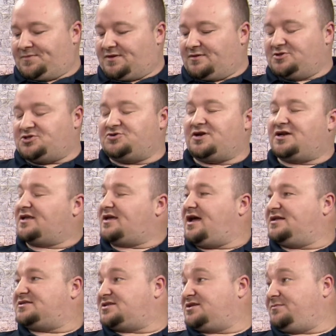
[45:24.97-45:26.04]
And you got a guy
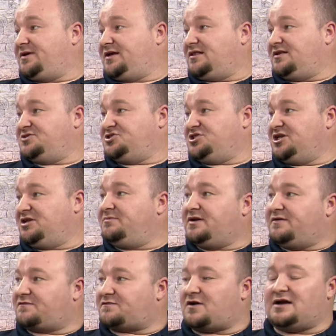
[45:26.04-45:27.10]
that's going to be a
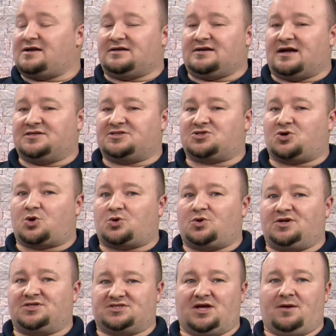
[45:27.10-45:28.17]
legitimate Friday night starter
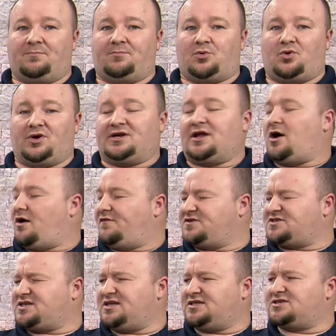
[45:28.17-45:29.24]
at some point. Now,
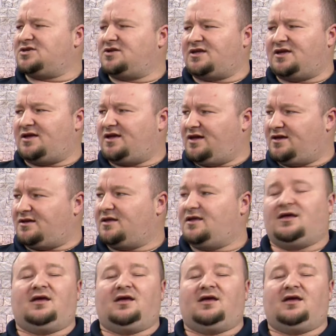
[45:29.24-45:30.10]
obviously, he's going to get hit.